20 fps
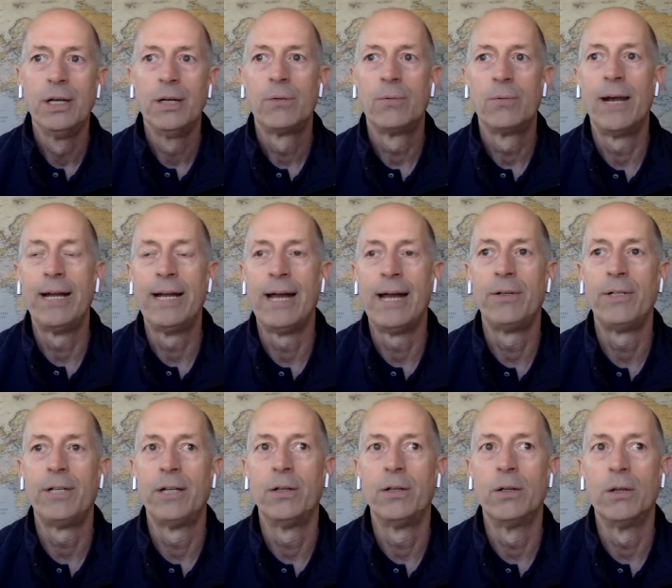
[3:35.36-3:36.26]
right now it
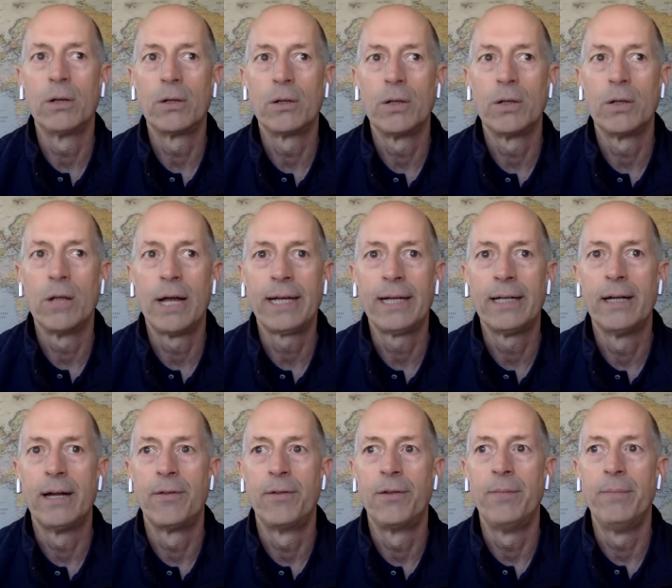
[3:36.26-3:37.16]
doesn't look like it
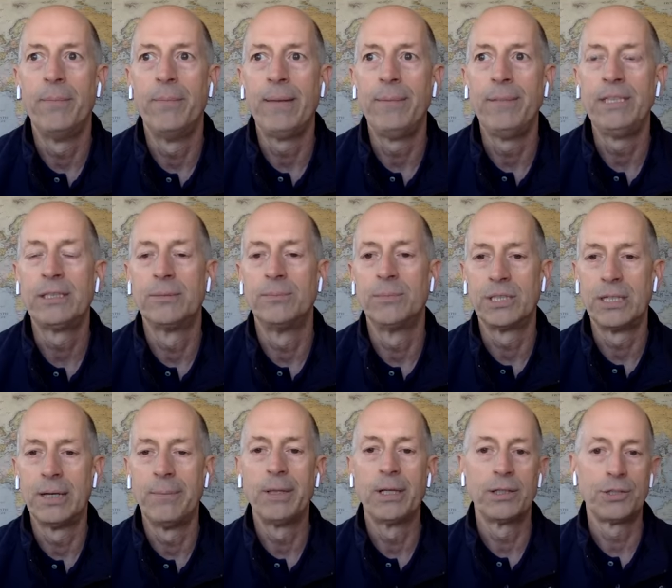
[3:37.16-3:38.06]
other than maybe some
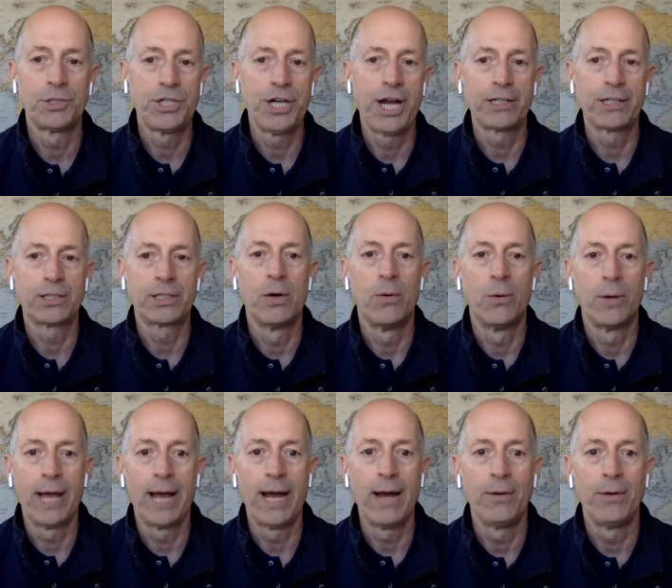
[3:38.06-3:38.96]
stimulus checks
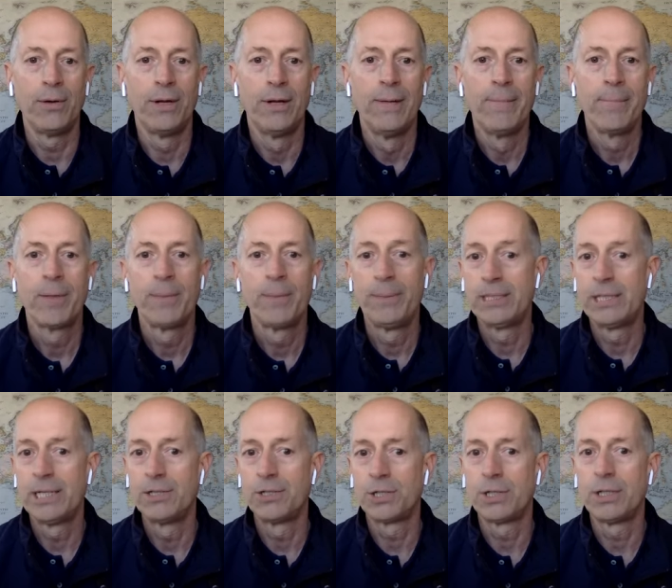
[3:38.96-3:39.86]
going out
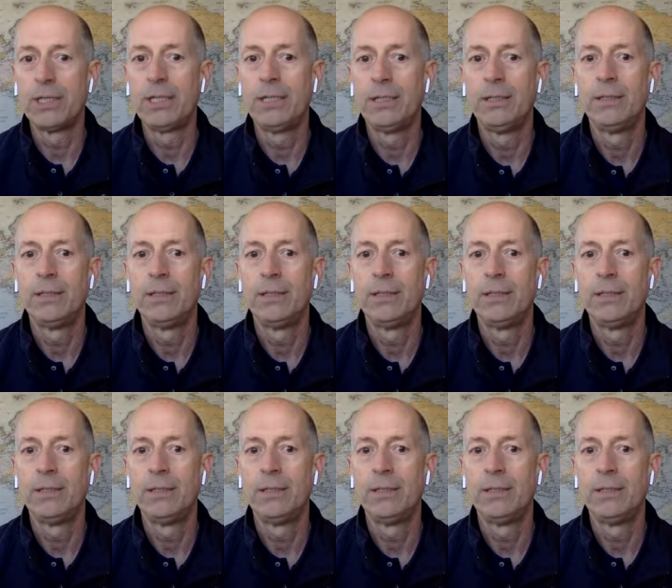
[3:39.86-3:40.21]
potentially